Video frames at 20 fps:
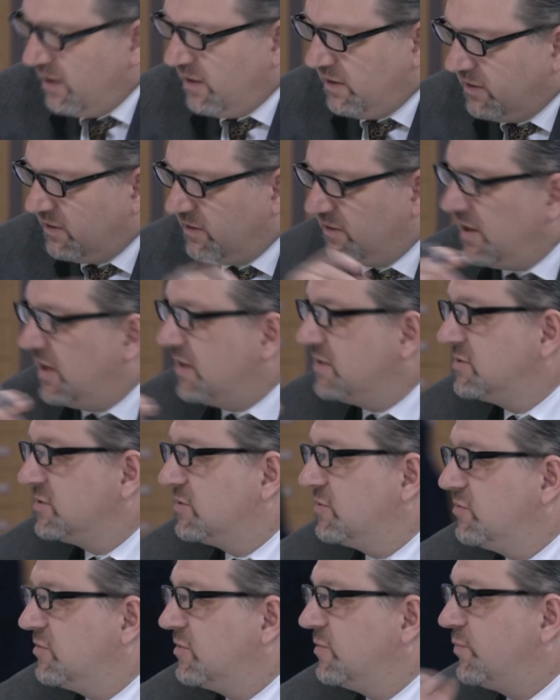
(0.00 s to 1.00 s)
than to
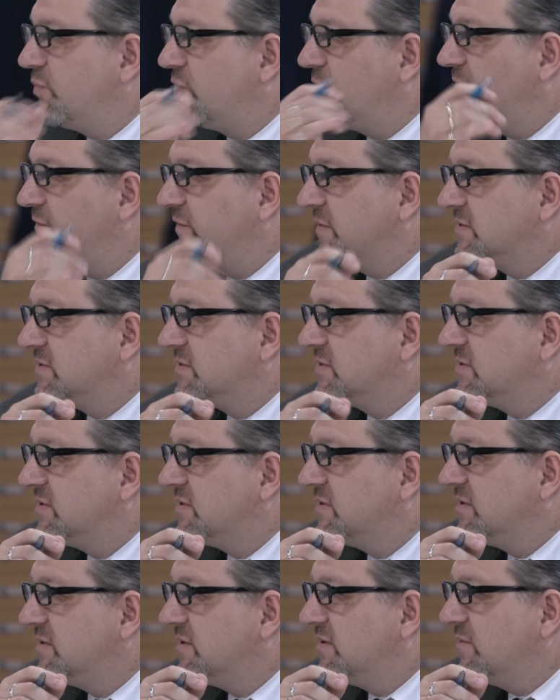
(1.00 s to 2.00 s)
current profits.
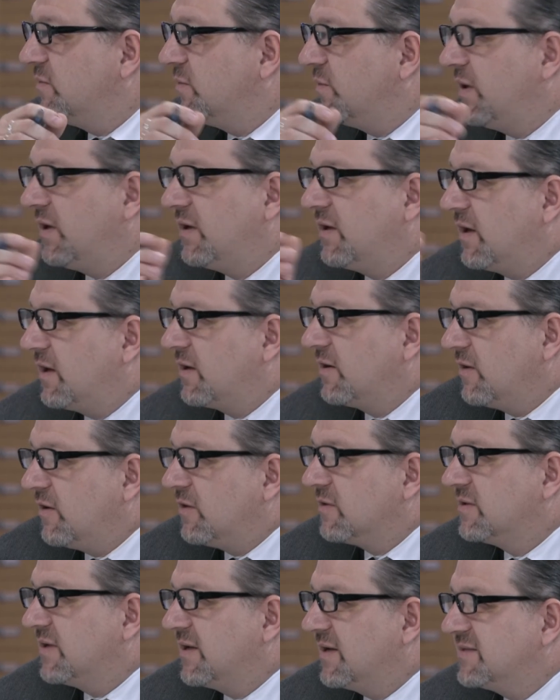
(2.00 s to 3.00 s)
Yep. We
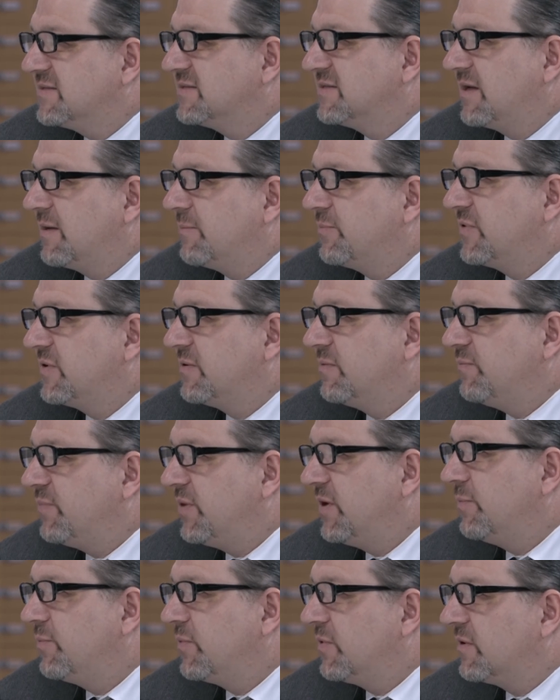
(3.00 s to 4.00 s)
cannot accept
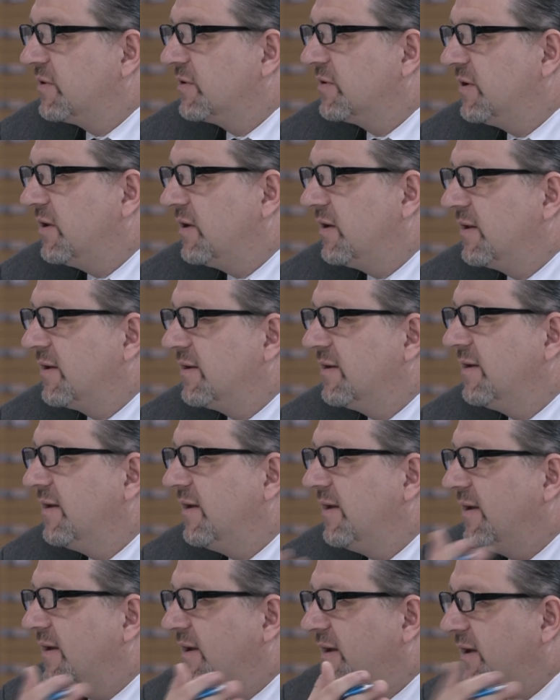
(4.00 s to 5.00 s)
people are killing
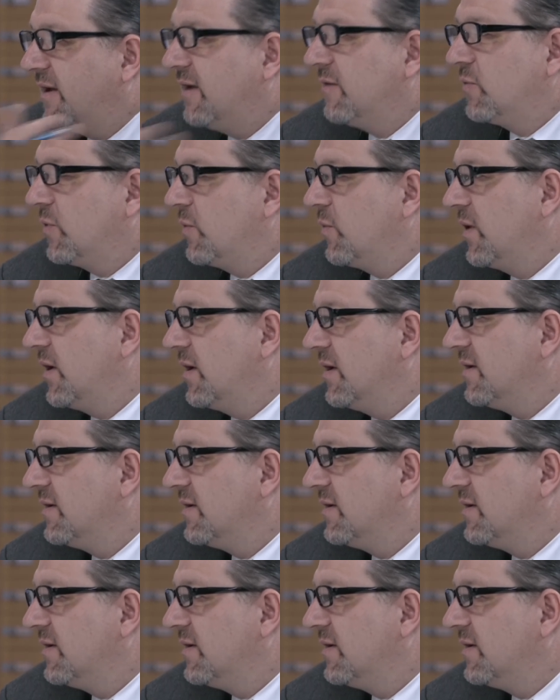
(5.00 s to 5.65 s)
everywhere.